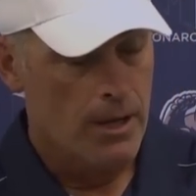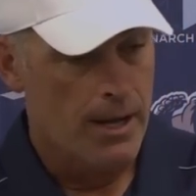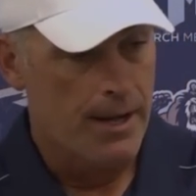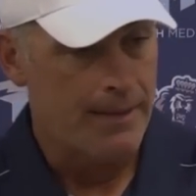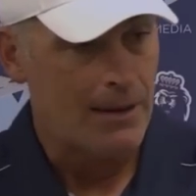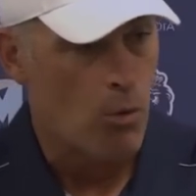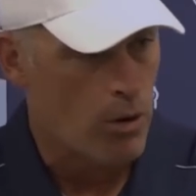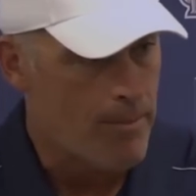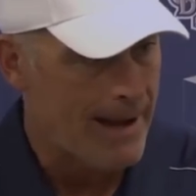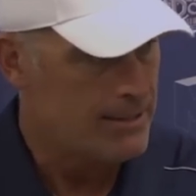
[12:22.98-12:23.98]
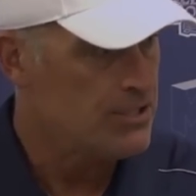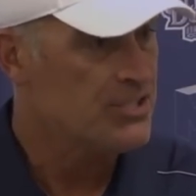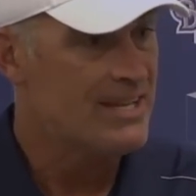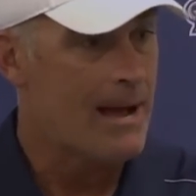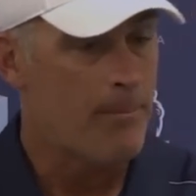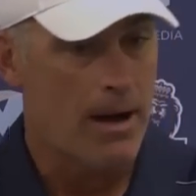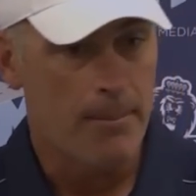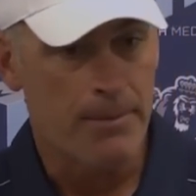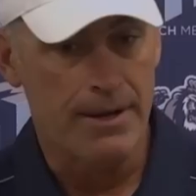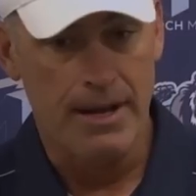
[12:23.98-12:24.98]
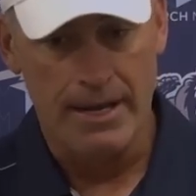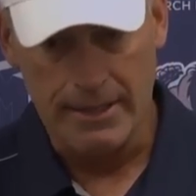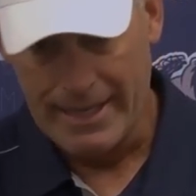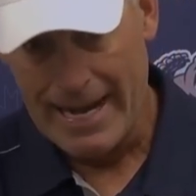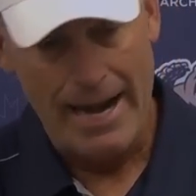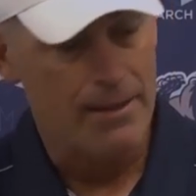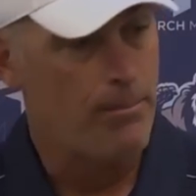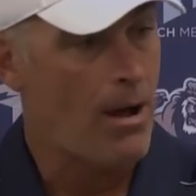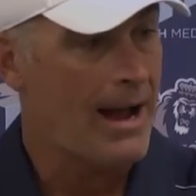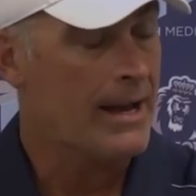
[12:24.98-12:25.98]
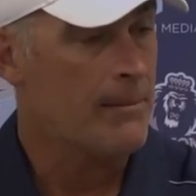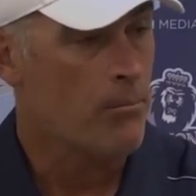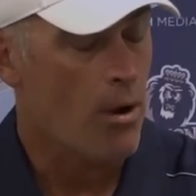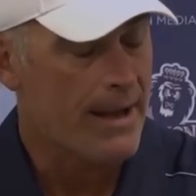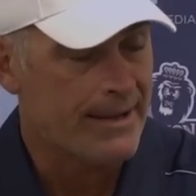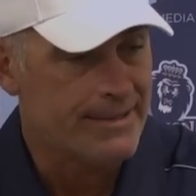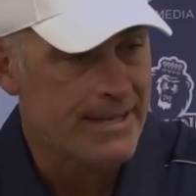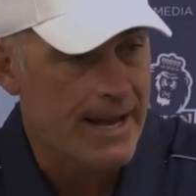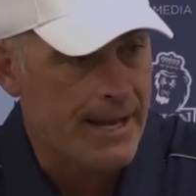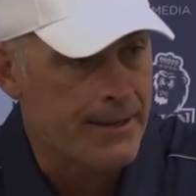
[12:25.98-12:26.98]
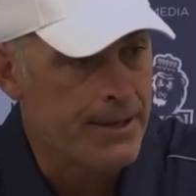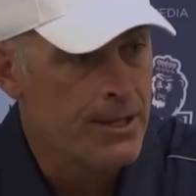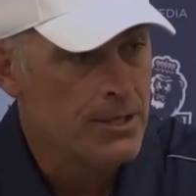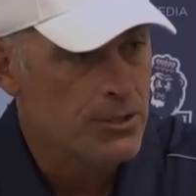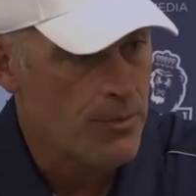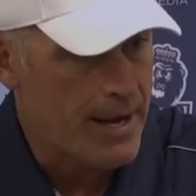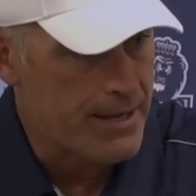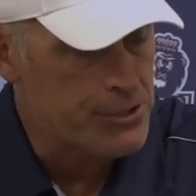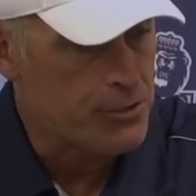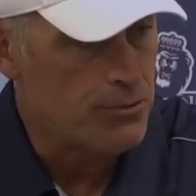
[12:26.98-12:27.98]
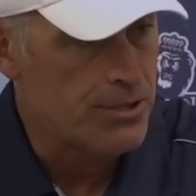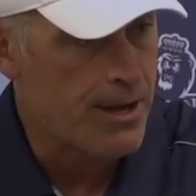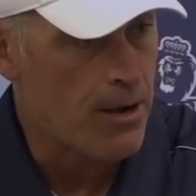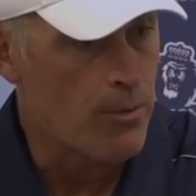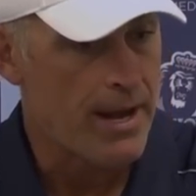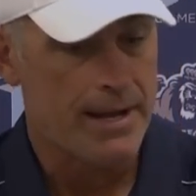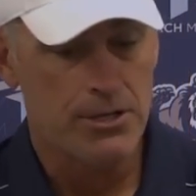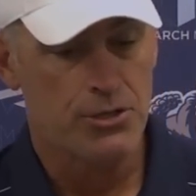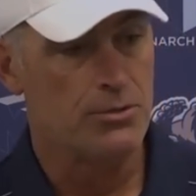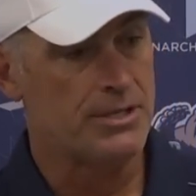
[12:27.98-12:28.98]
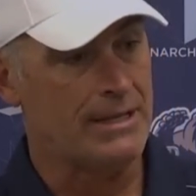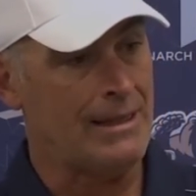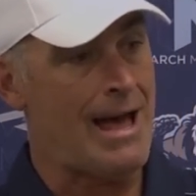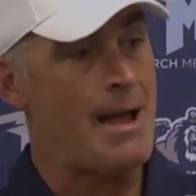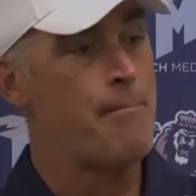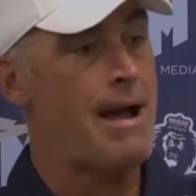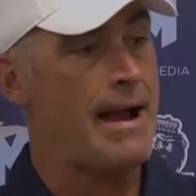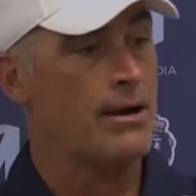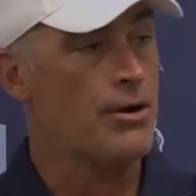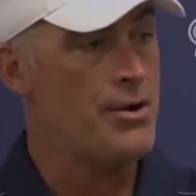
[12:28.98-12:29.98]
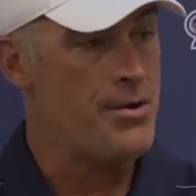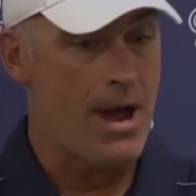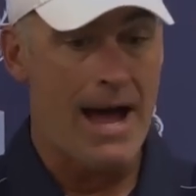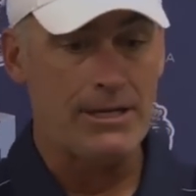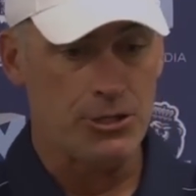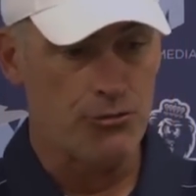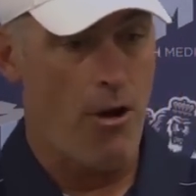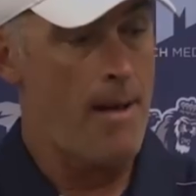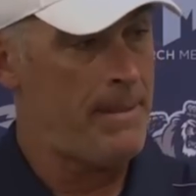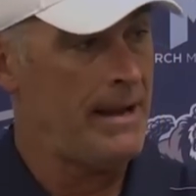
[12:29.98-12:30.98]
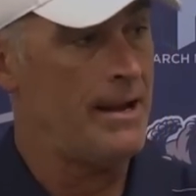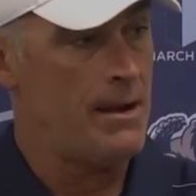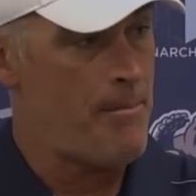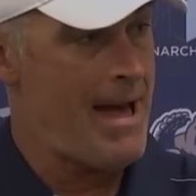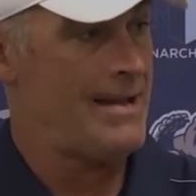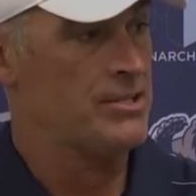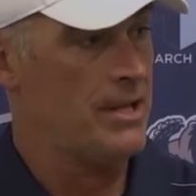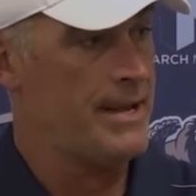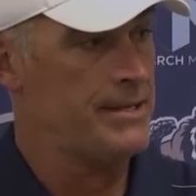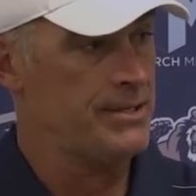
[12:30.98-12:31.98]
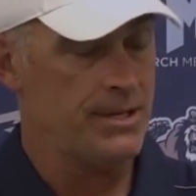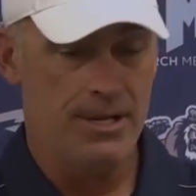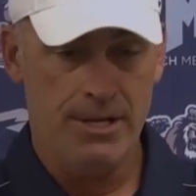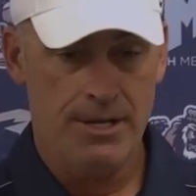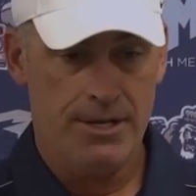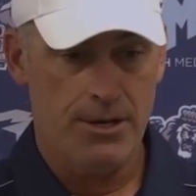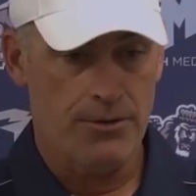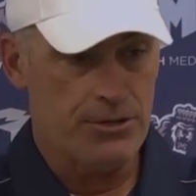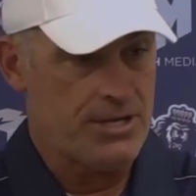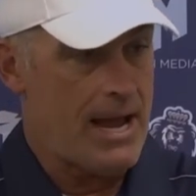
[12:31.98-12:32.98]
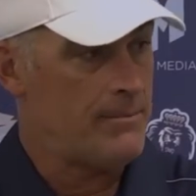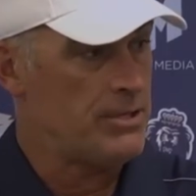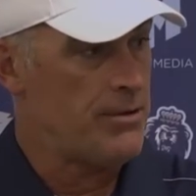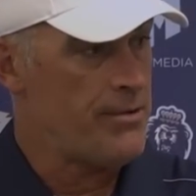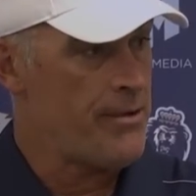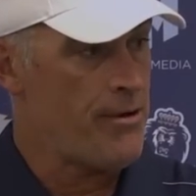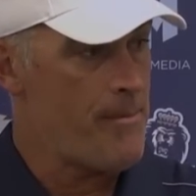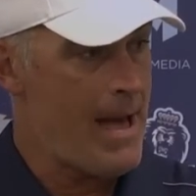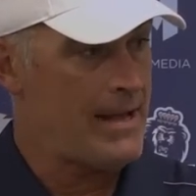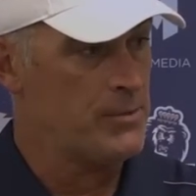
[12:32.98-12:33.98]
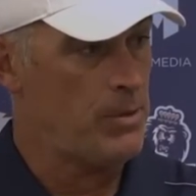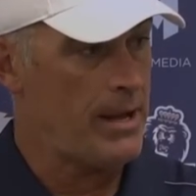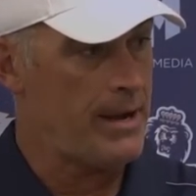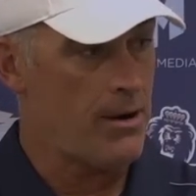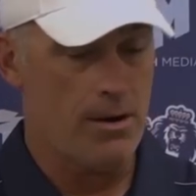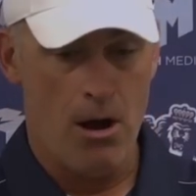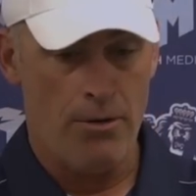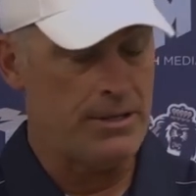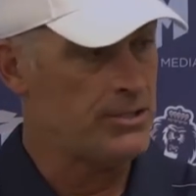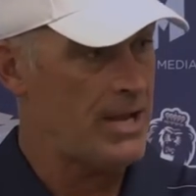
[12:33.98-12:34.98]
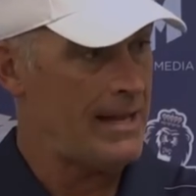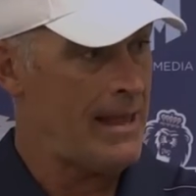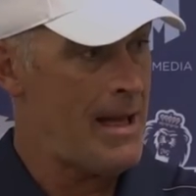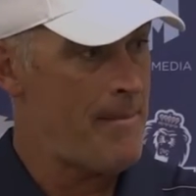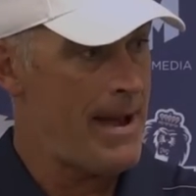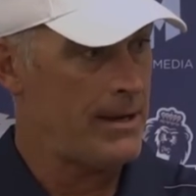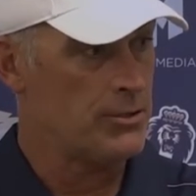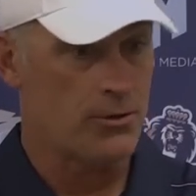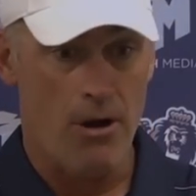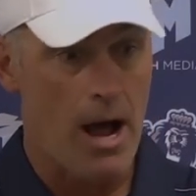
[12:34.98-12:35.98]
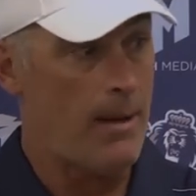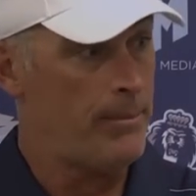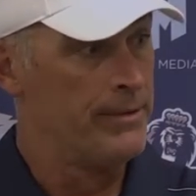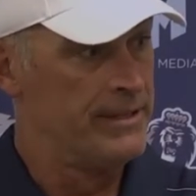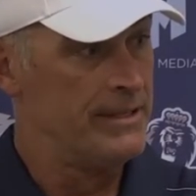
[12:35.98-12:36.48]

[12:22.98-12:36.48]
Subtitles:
the quarterback to step up and get out of the pocket and break contain. So we had issues there. We had issues at linebacker not dropping into pass lanes. You know, there's times they're in a pass play and our inside linebackers are up